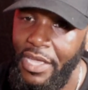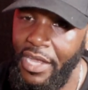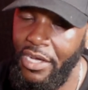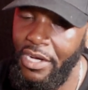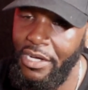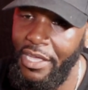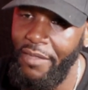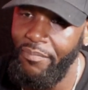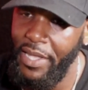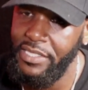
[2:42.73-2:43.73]

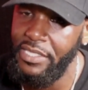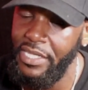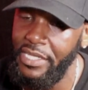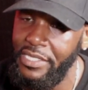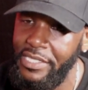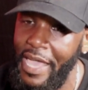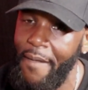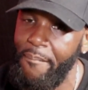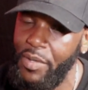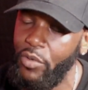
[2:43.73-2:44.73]
and basically
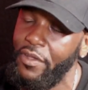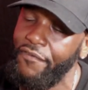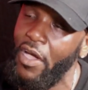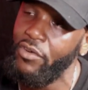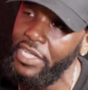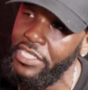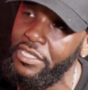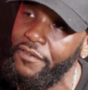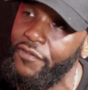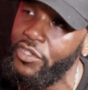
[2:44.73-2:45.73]
that built the
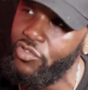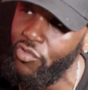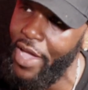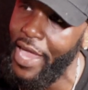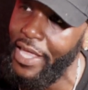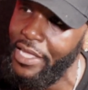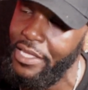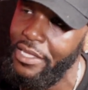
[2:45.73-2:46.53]
foundation for True Addict.